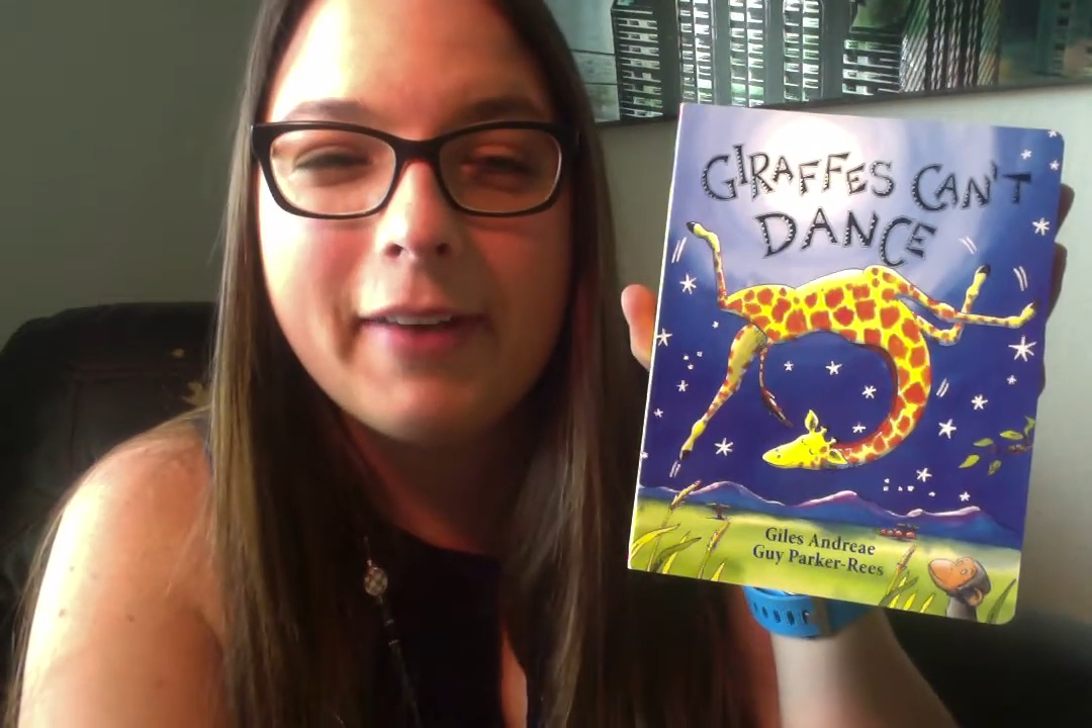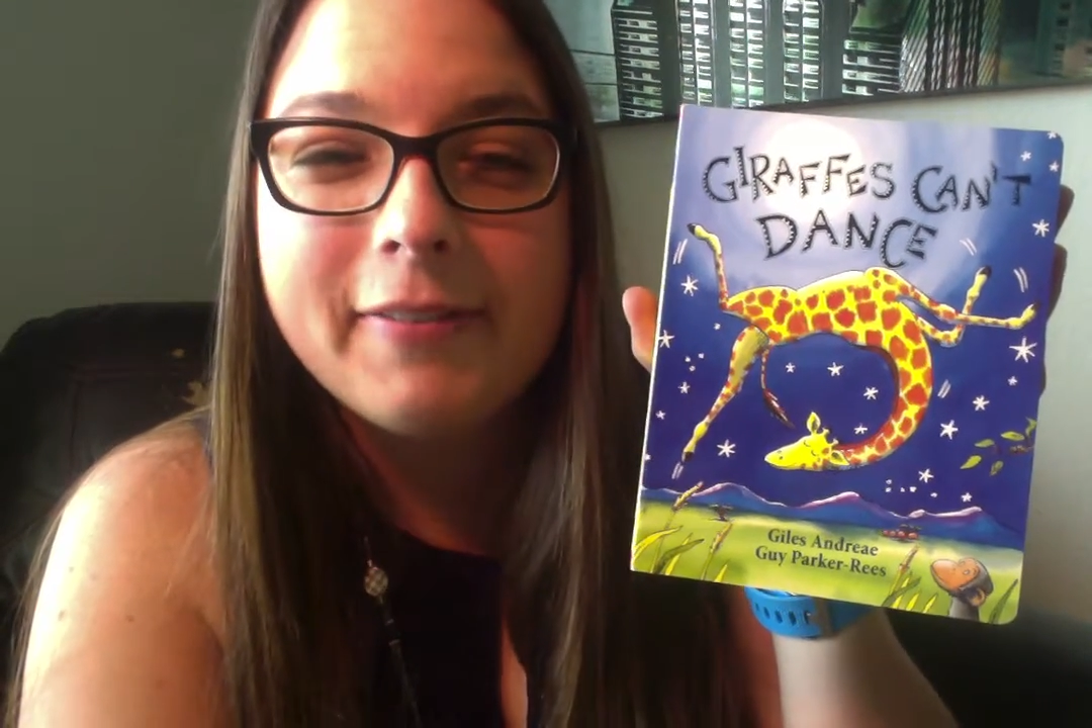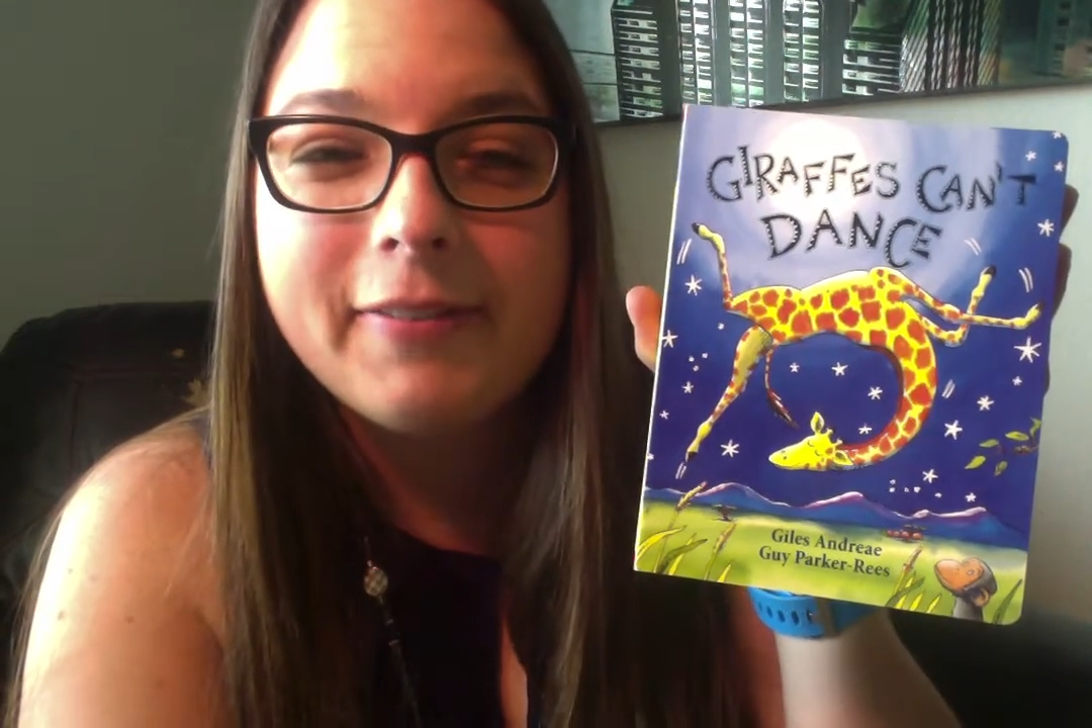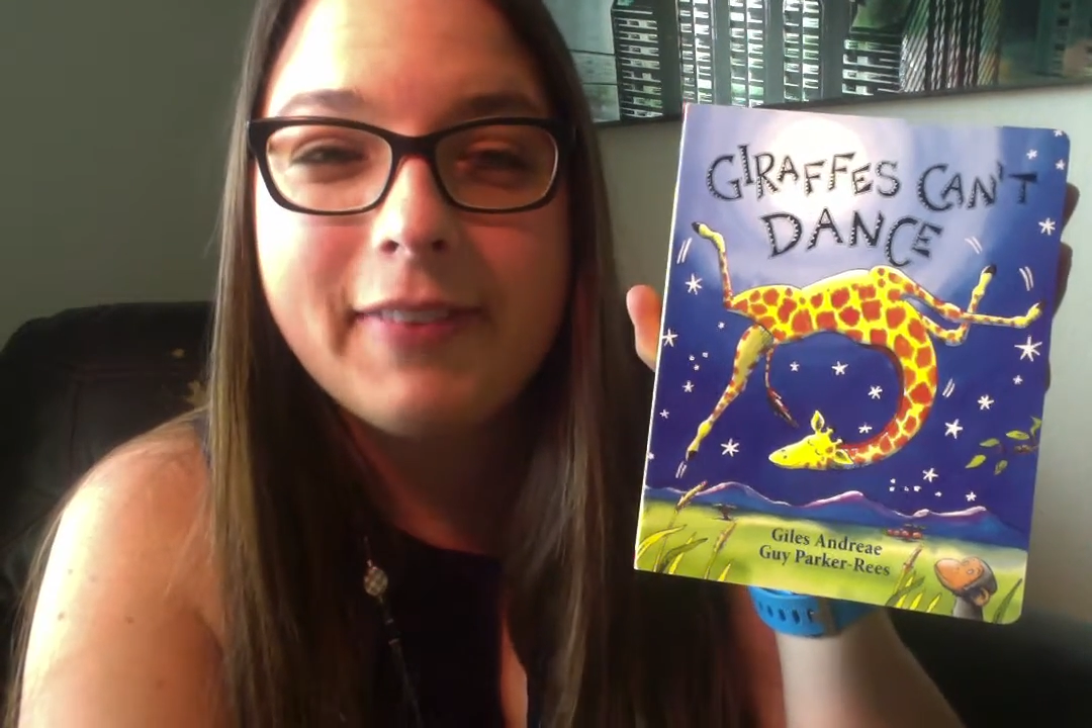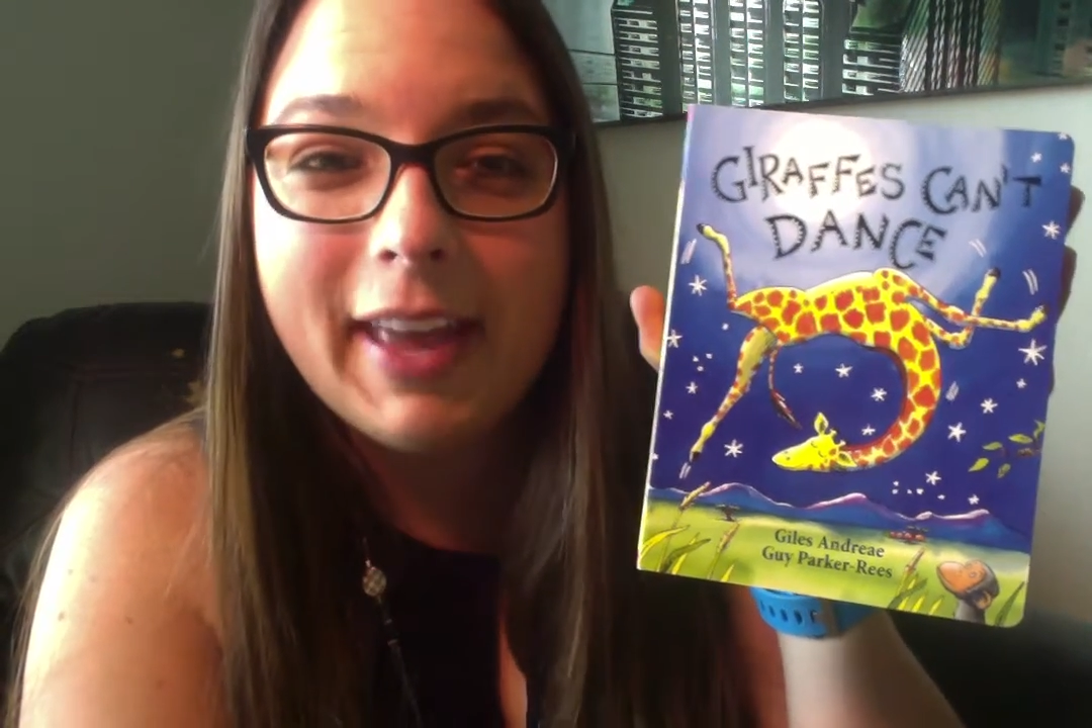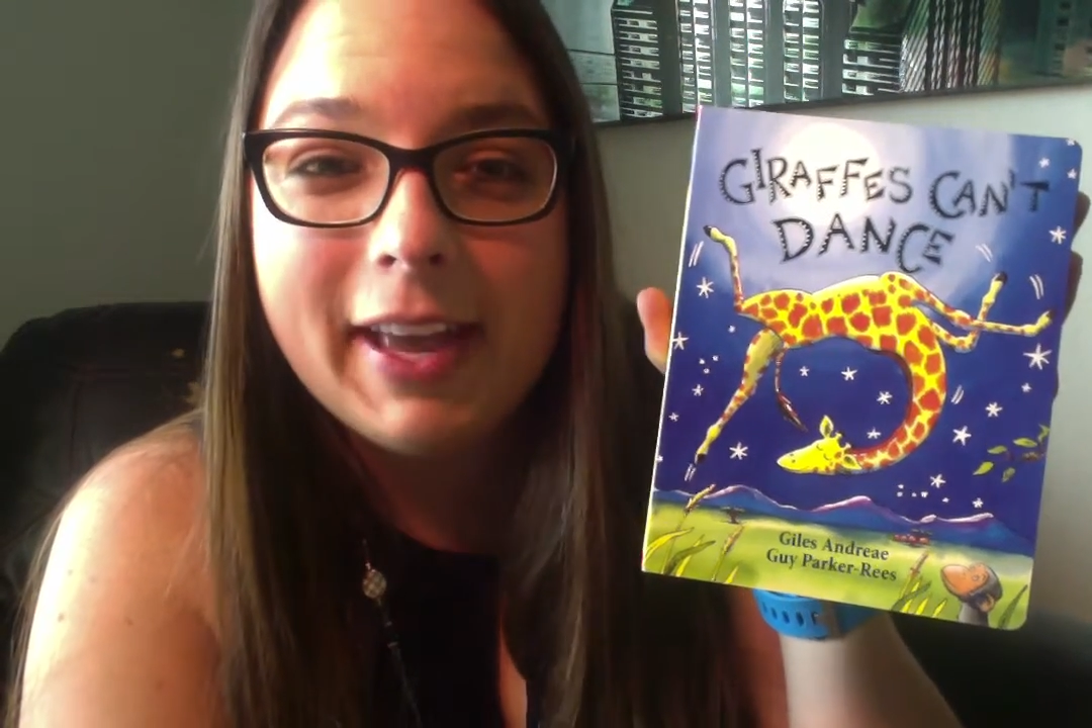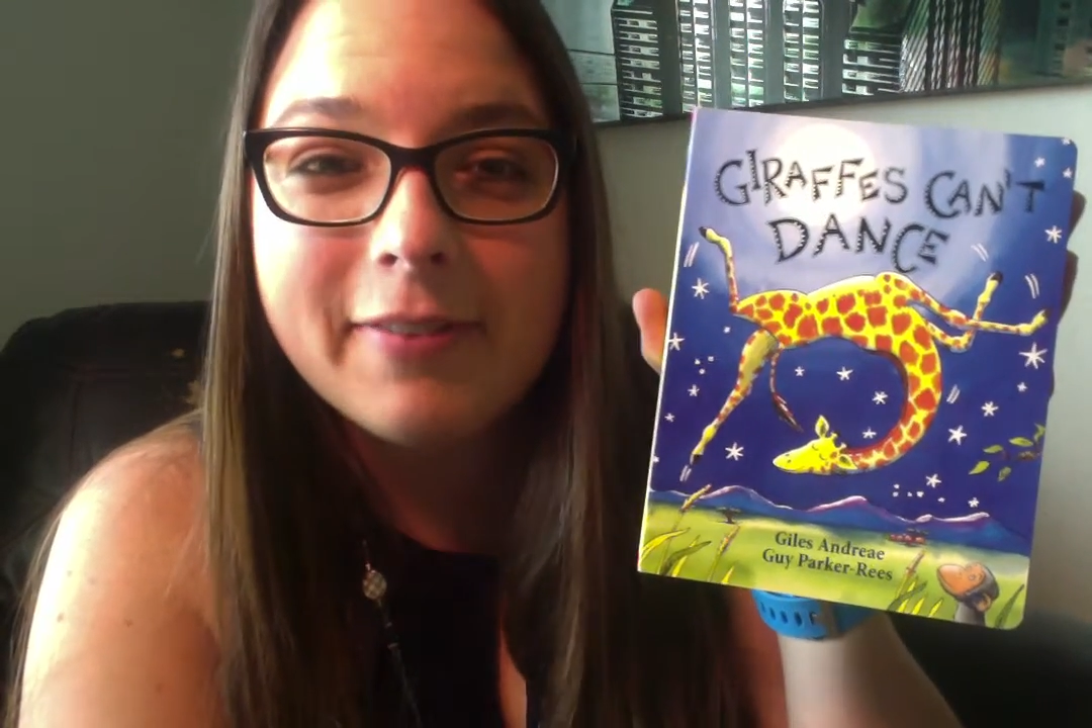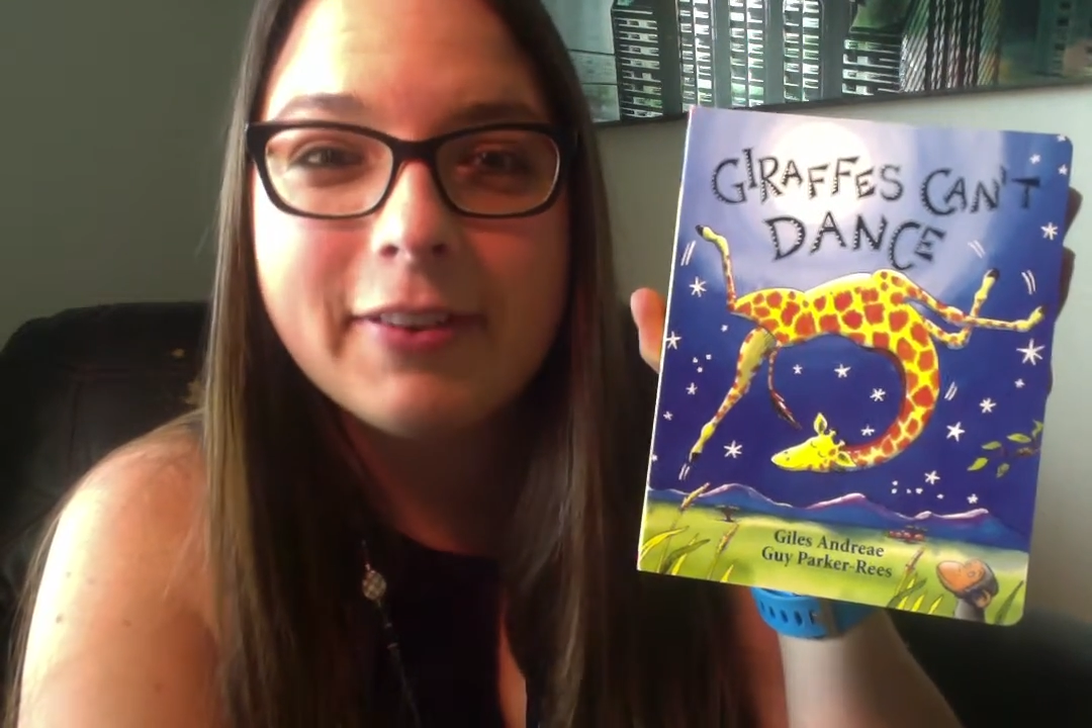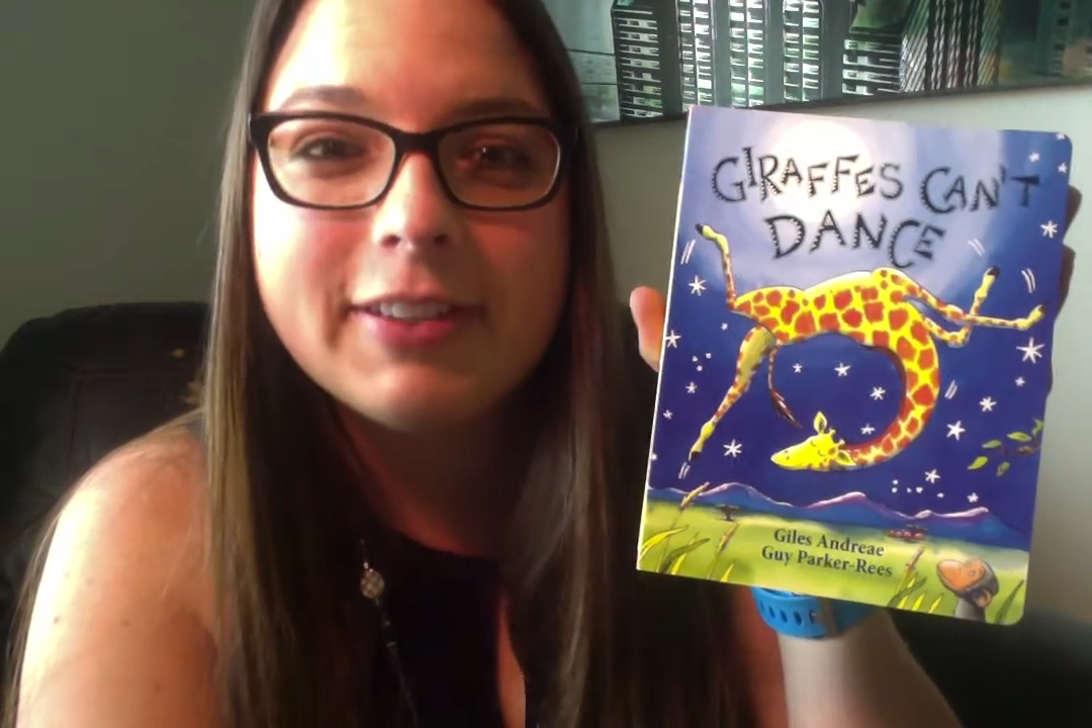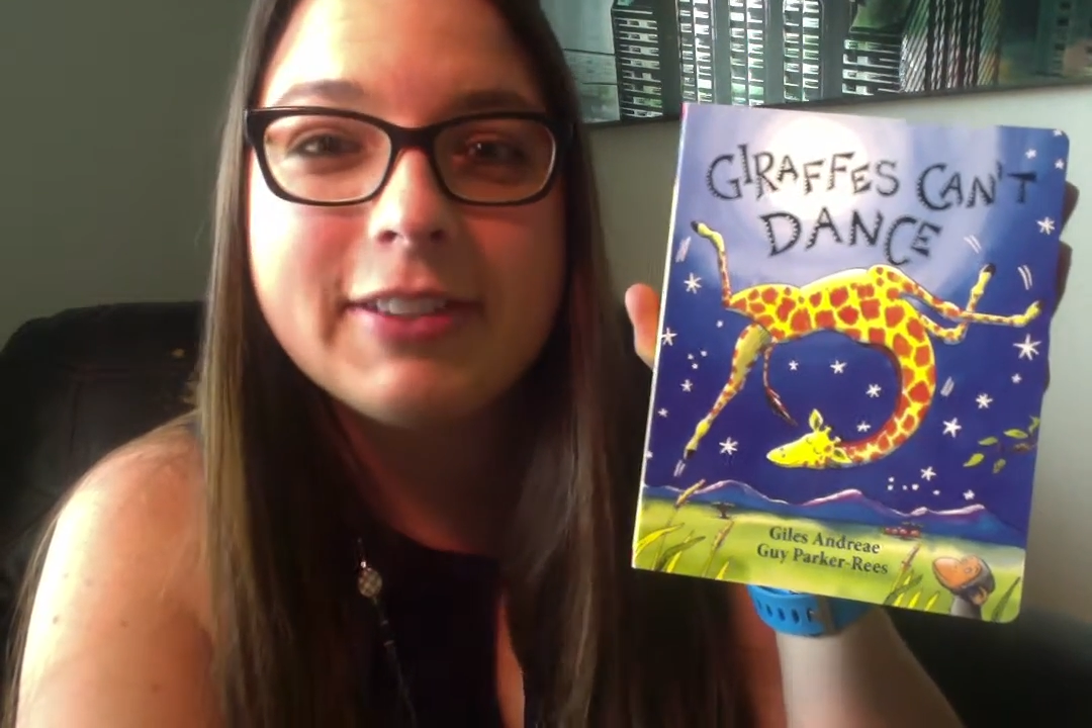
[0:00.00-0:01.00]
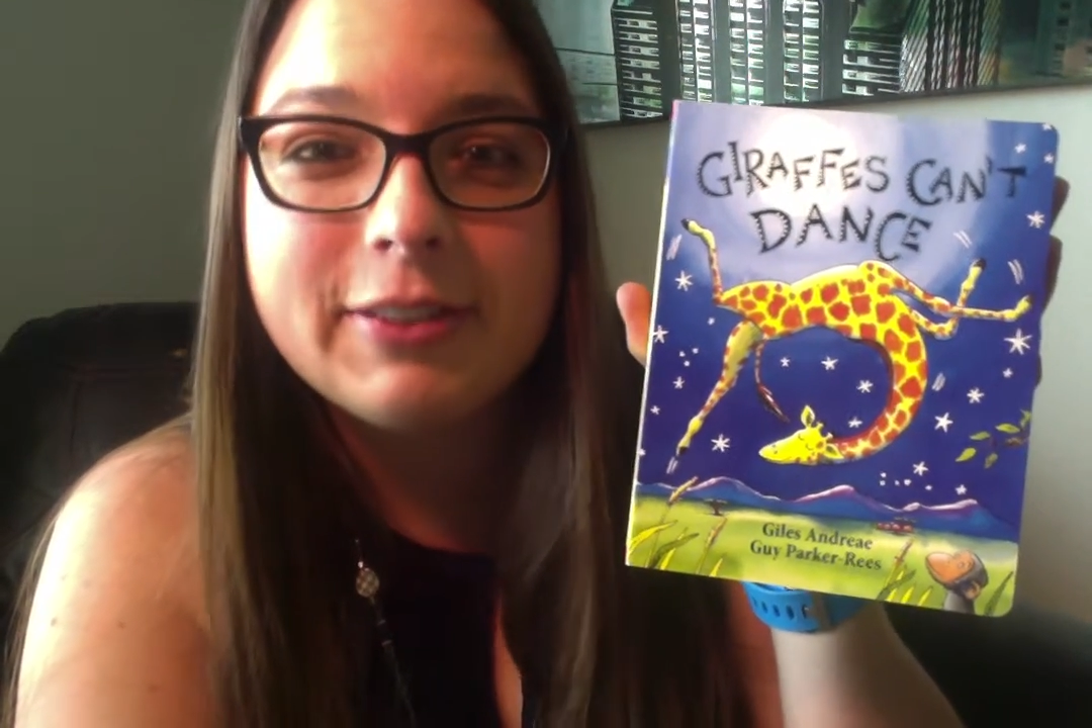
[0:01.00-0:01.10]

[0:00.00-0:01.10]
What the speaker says: favorite